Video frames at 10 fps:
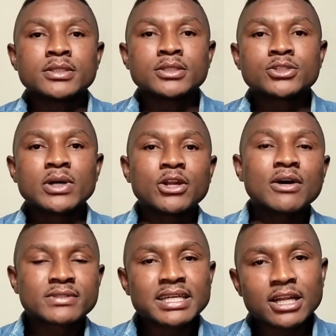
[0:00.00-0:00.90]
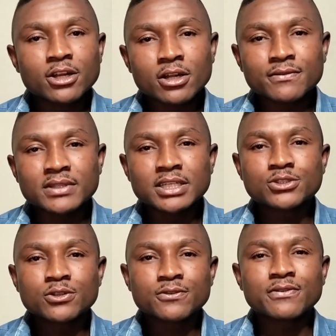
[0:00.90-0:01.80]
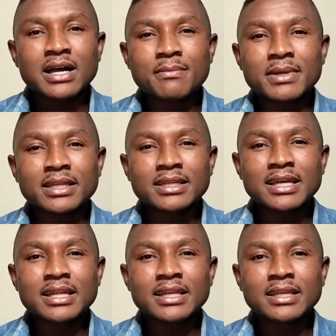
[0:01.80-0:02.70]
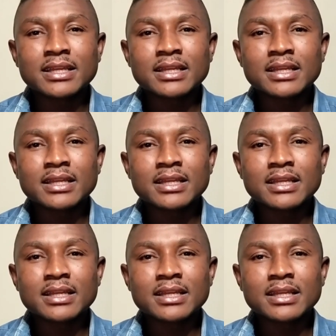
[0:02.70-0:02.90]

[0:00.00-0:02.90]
So I know I've said a lot of things so far, but then